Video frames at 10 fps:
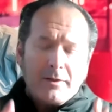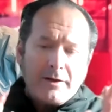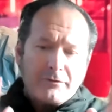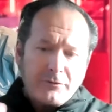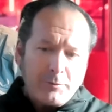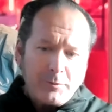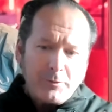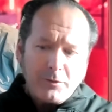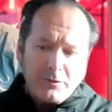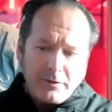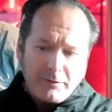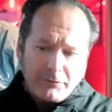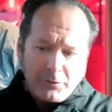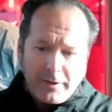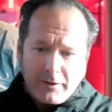last supermoon of
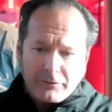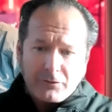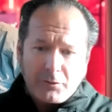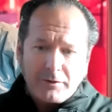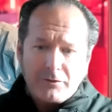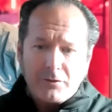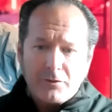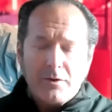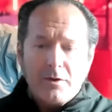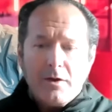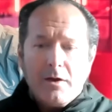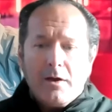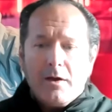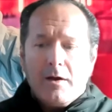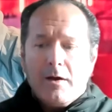2022.
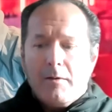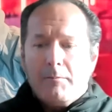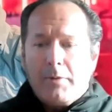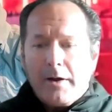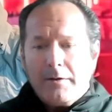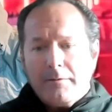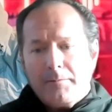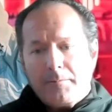But